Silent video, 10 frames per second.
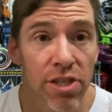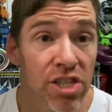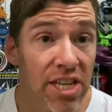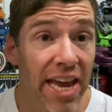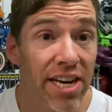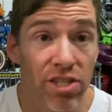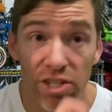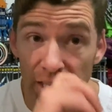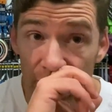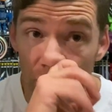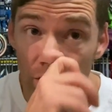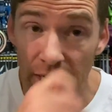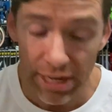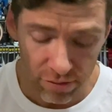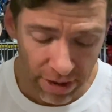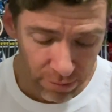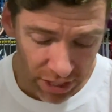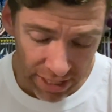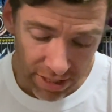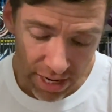The Selects, G2 Selects
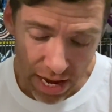Ramjet.